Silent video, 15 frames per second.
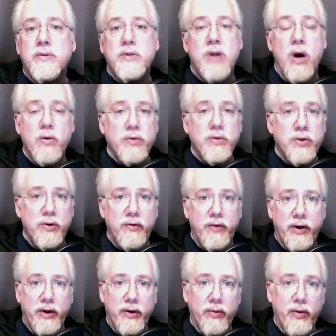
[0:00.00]
don't do
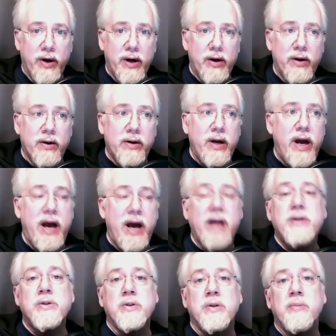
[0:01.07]
very well,
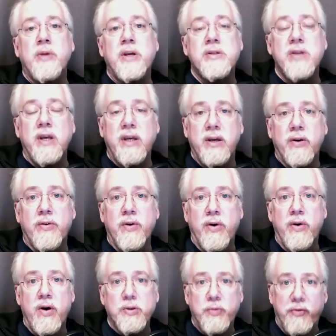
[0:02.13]
actually, because they kill their
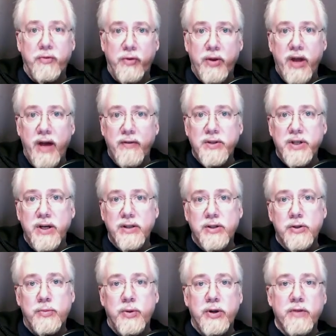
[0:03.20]
host before they have a chance
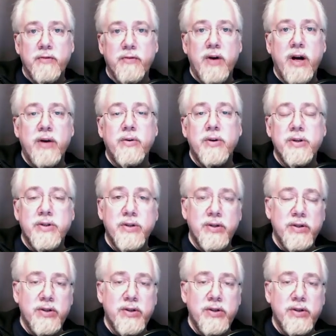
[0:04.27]
to spread the virus.